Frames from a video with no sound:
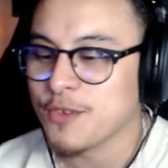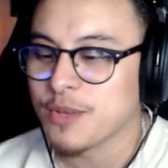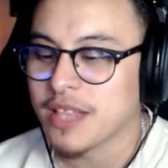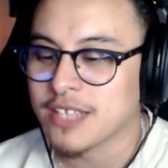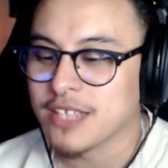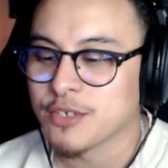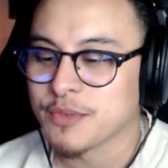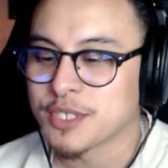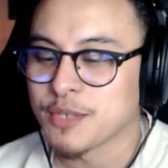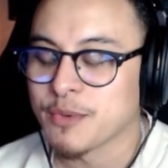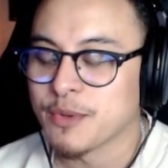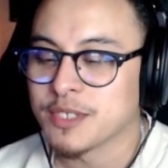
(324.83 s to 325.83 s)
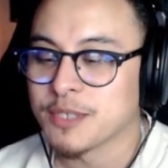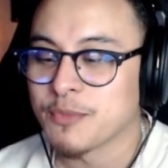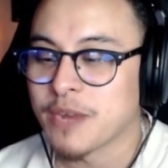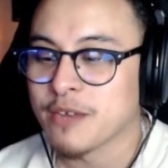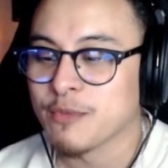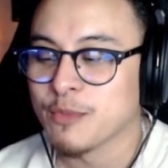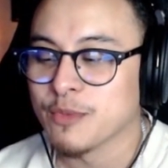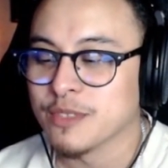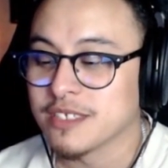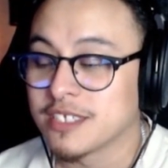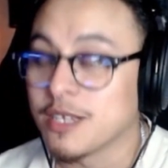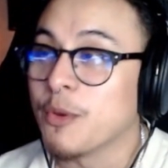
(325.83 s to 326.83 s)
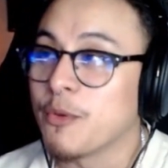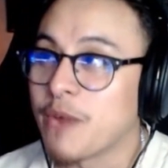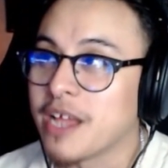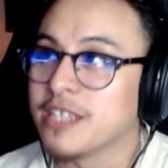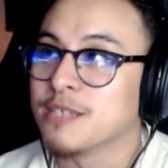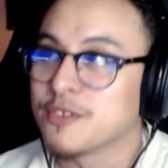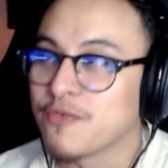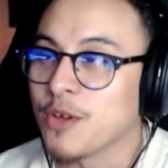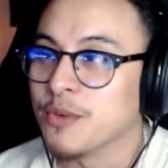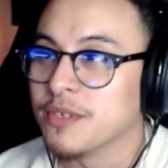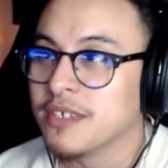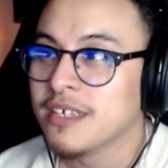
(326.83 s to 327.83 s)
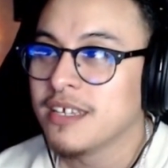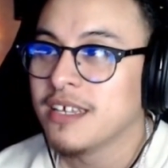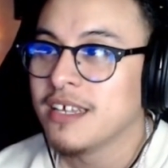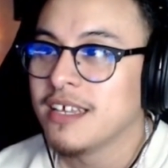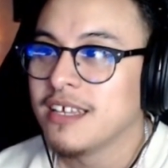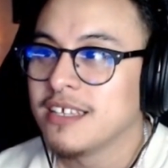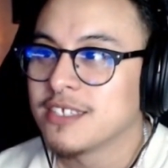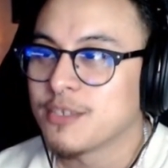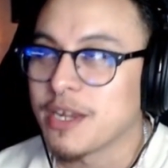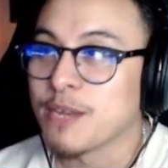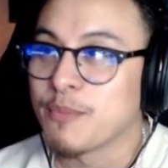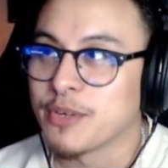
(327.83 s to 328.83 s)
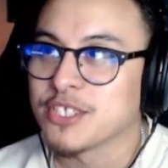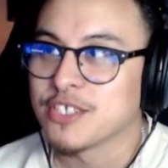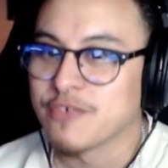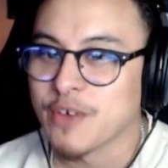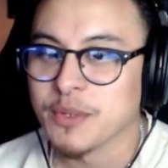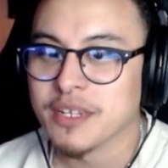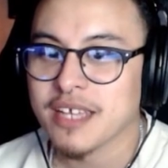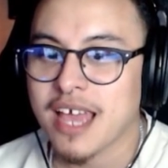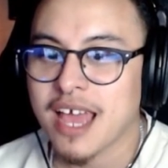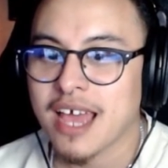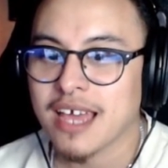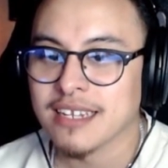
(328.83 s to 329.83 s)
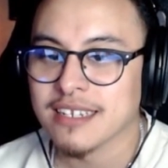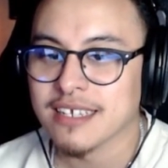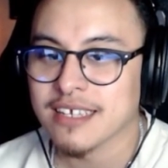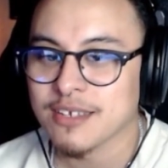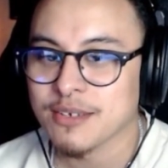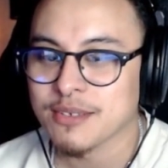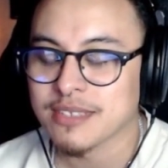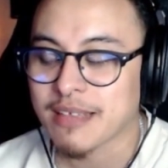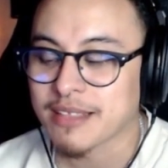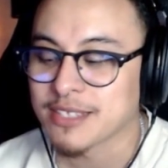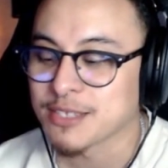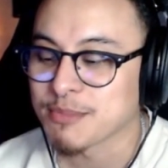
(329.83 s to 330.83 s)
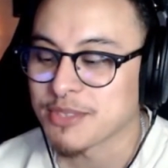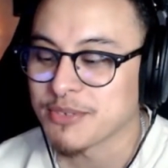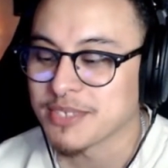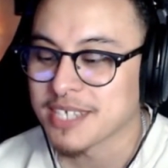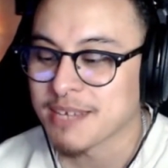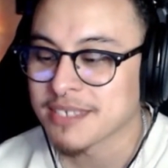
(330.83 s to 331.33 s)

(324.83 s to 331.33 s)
glance over someone, some random, someone random's phone, some random person's phone, and you damn that took me three times,